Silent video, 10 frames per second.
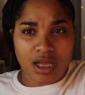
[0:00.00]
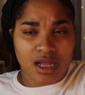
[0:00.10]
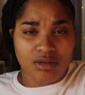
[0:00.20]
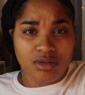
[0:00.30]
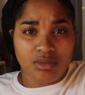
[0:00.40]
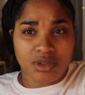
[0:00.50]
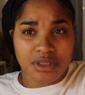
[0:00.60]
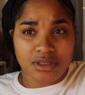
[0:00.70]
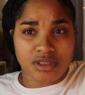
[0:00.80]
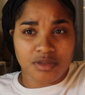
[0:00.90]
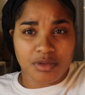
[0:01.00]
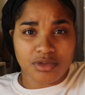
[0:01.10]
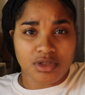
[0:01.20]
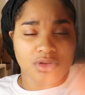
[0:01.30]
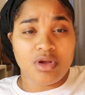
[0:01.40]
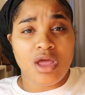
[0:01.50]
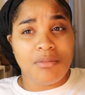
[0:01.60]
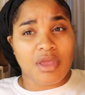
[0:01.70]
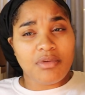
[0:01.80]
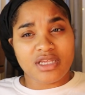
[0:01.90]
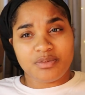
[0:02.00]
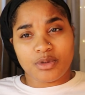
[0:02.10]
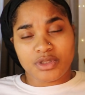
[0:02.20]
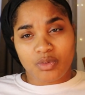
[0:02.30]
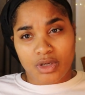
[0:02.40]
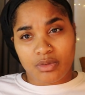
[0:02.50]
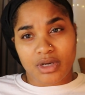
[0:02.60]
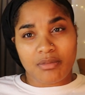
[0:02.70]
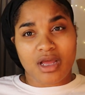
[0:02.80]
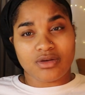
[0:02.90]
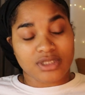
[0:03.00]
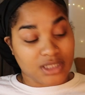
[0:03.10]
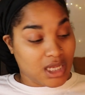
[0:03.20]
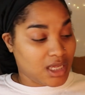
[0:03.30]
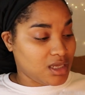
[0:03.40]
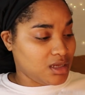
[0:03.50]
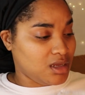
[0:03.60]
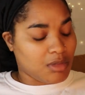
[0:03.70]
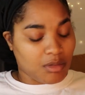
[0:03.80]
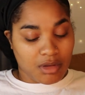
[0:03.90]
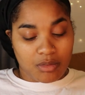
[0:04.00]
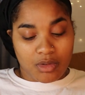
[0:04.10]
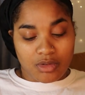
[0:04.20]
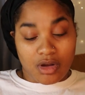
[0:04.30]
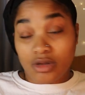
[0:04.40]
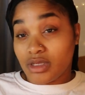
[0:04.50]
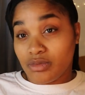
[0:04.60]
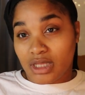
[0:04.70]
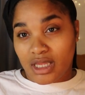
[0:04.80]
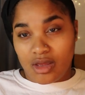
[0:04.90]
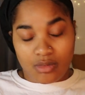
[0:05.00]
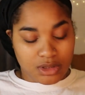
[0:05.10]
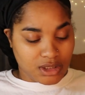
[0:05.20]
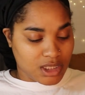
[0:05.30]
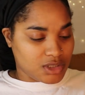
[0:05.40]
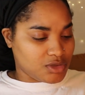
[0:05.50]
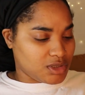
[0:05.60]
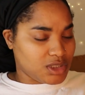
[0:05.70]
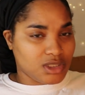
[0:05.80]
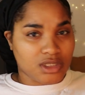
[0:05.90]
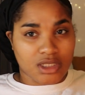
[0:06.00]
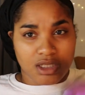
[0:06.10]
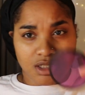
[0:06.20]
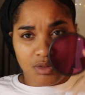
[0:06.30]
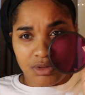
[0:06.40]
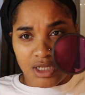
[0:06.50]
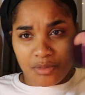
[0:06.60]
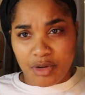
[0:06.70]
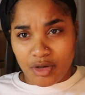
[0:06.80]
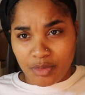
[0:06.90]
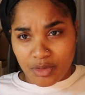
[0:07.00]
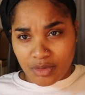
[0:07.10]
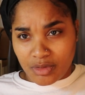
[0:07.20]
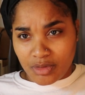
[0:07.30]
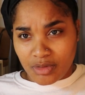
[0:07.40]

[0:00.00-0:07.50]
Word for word: I don't know what this is supposed to do. Maybe it's supposed to work when I'm outside. Maybe it won't call, it would like help with the saturation. And then this one's like purple.